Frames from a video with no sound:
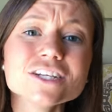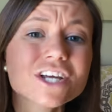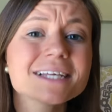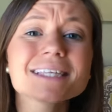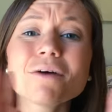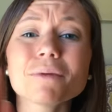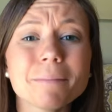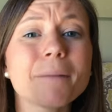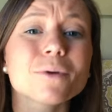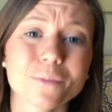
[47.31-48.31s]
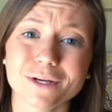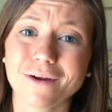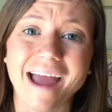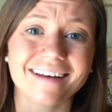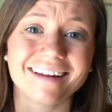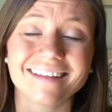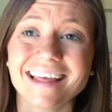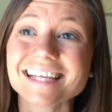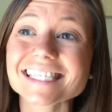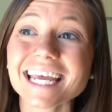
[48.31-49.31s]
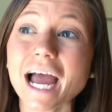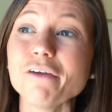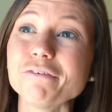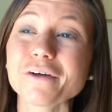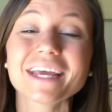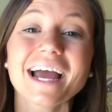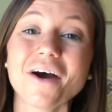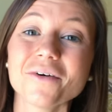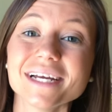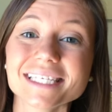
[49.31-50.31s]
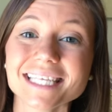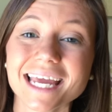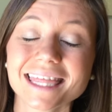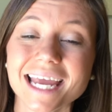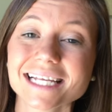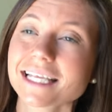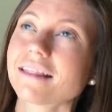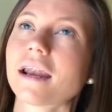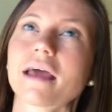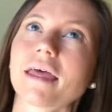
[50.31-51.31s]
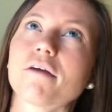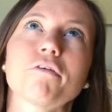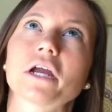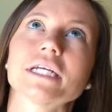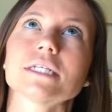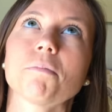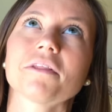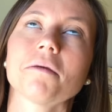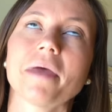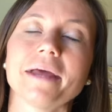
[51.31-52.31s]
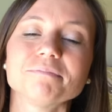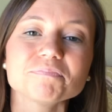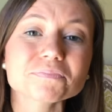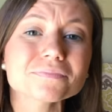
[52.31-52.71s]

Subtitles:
J-Sub, remember when you're editing this. Like, I feel like I always say things and then I like forget to put them in.